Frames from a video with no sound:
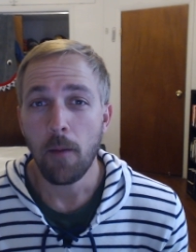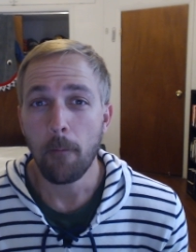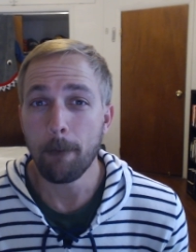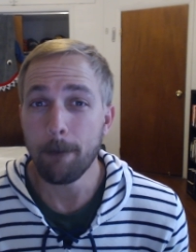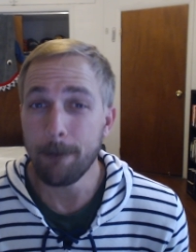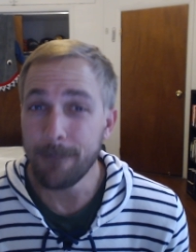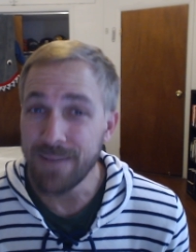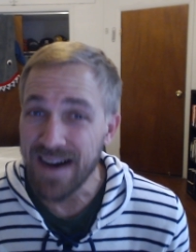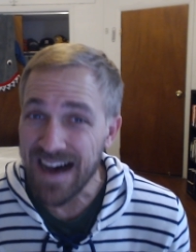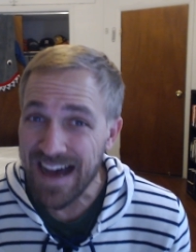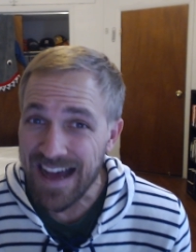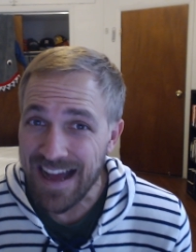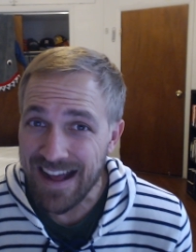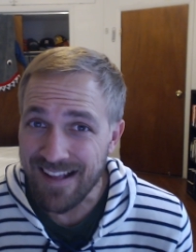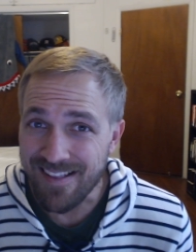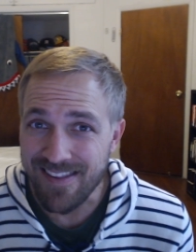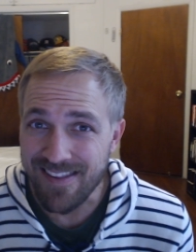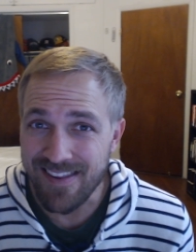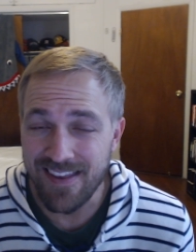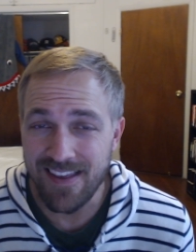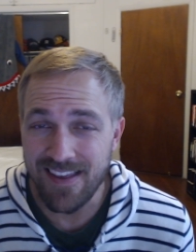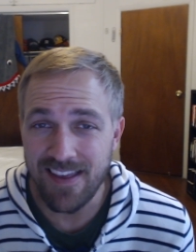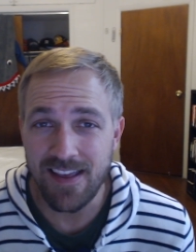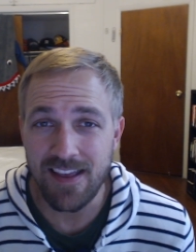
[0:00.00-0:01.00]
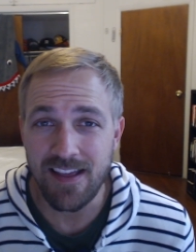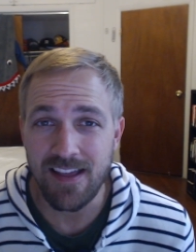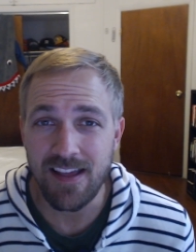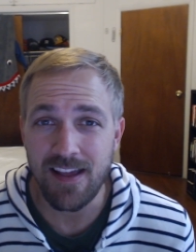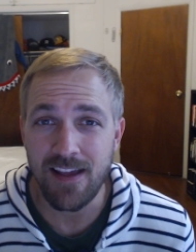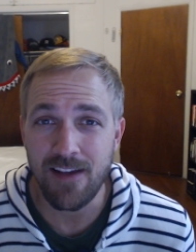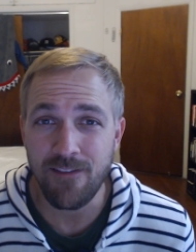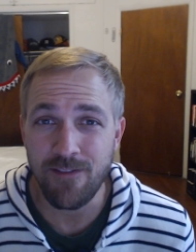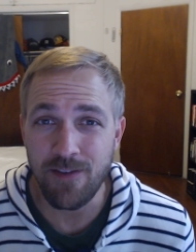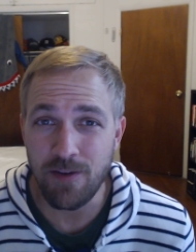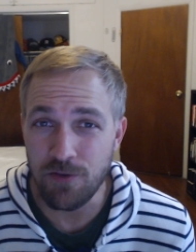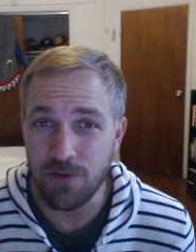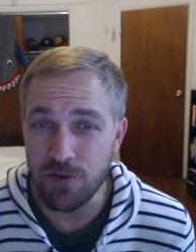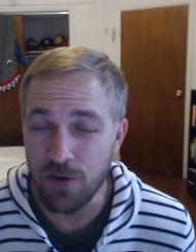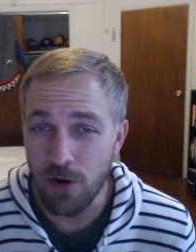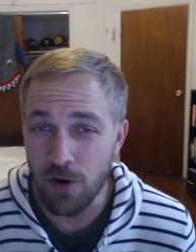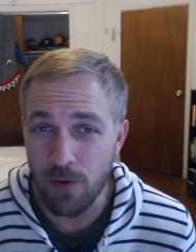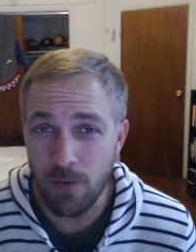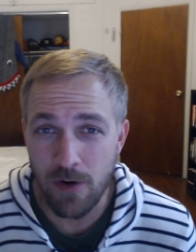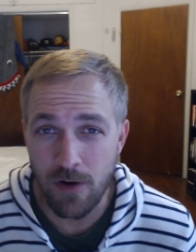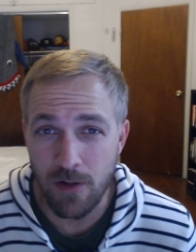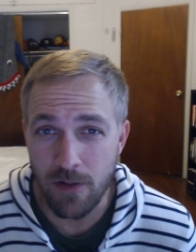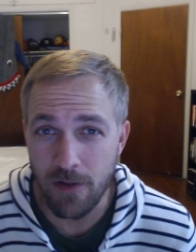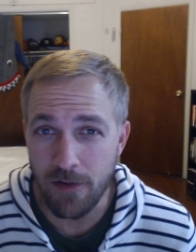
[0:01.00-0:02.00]
But if you
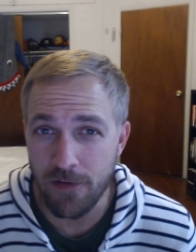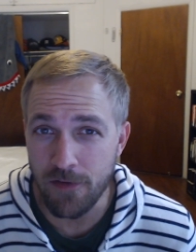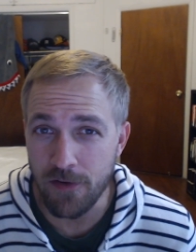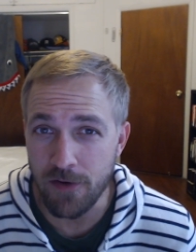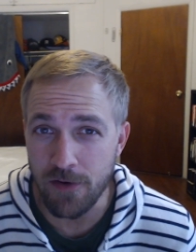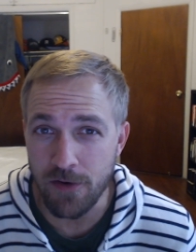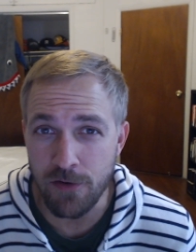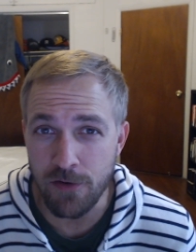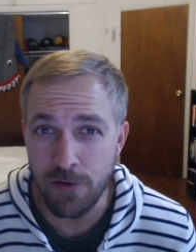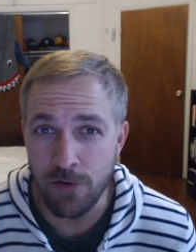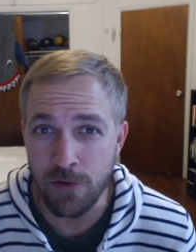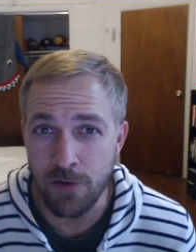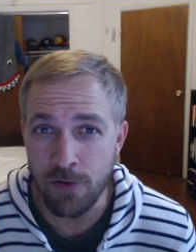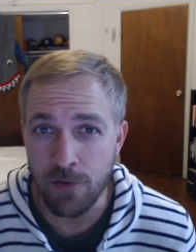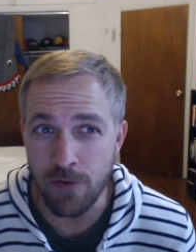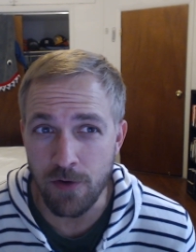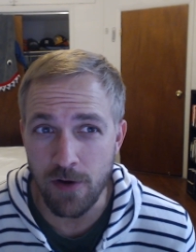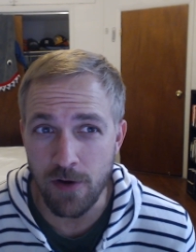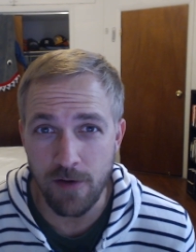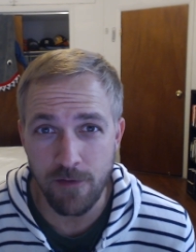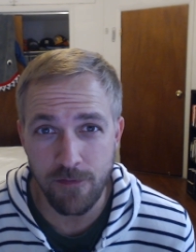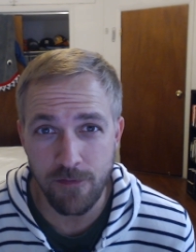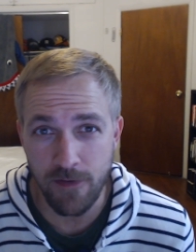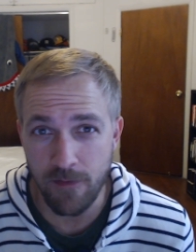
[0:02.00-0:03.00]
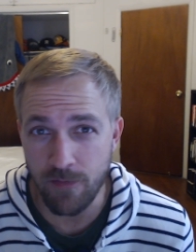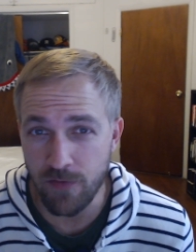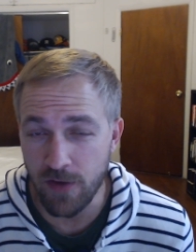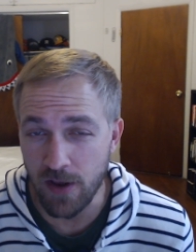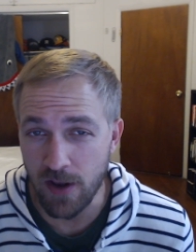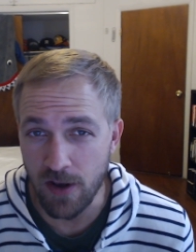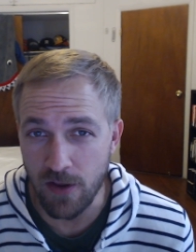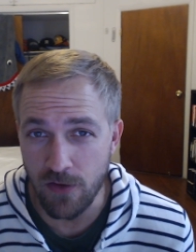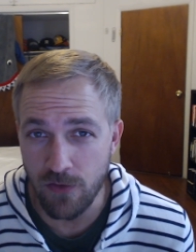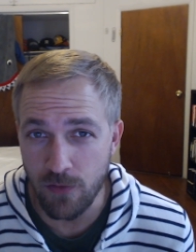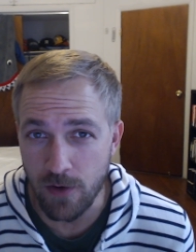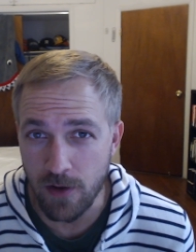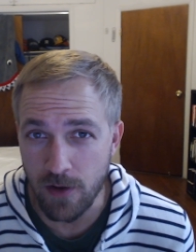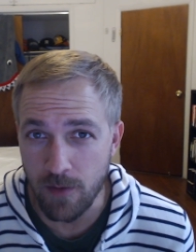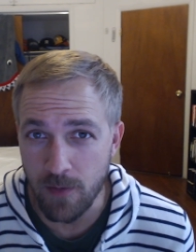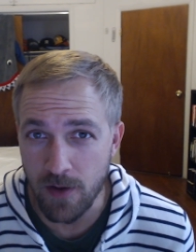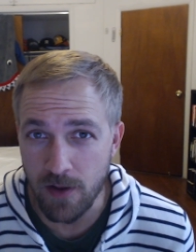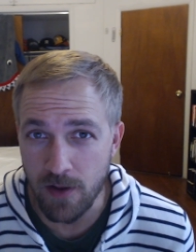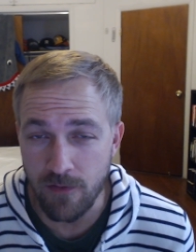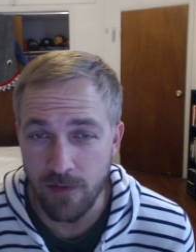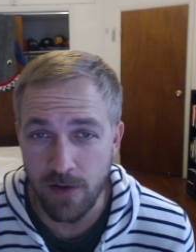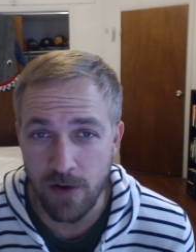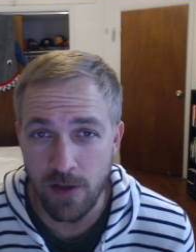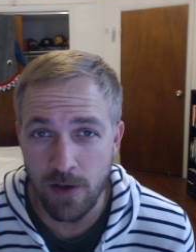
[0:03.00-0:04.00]
don't want to listen to a 15 to 20
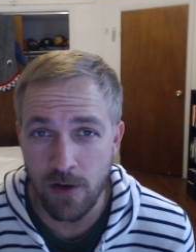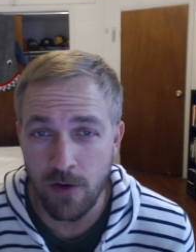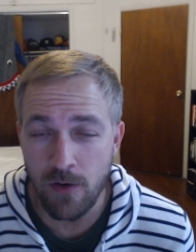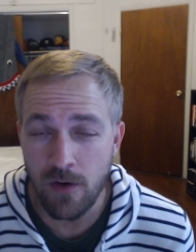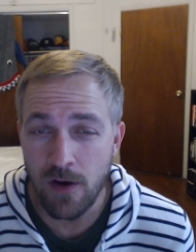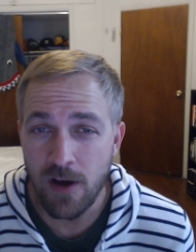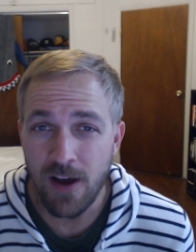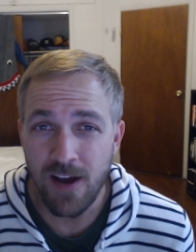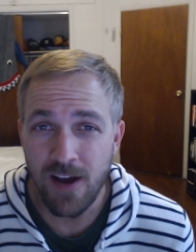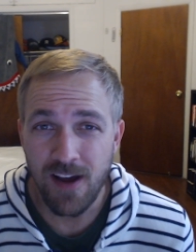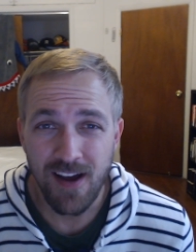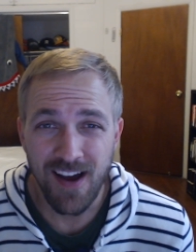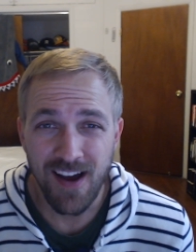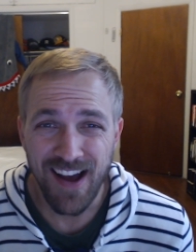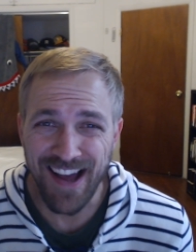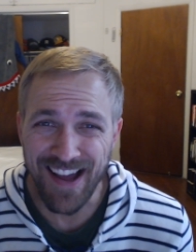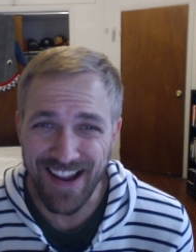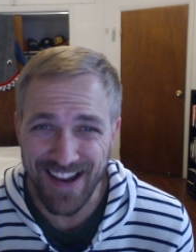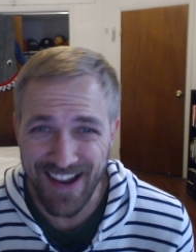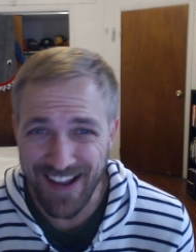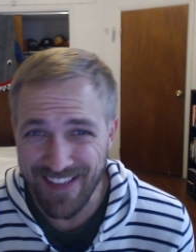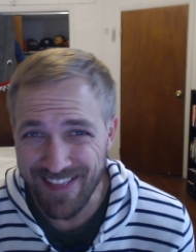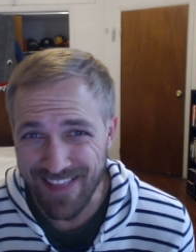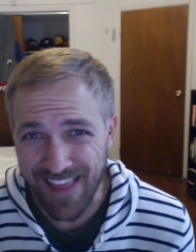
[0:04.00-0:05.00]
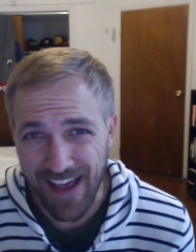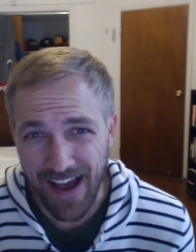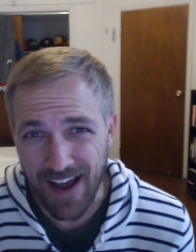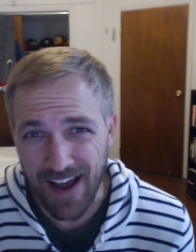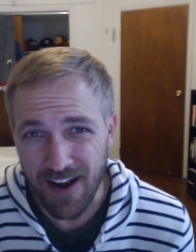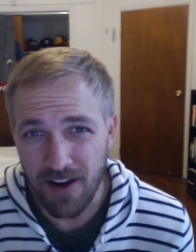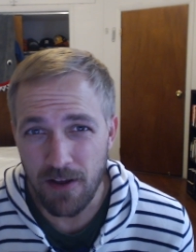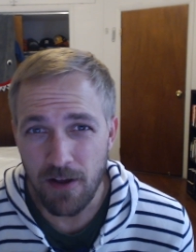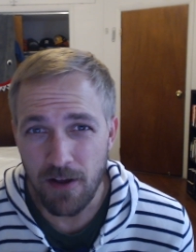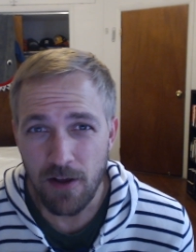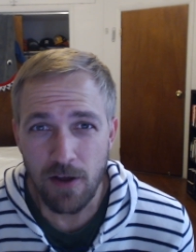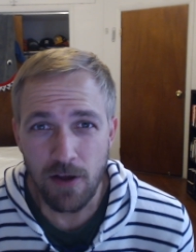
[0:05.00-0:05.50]
minute video, I get that.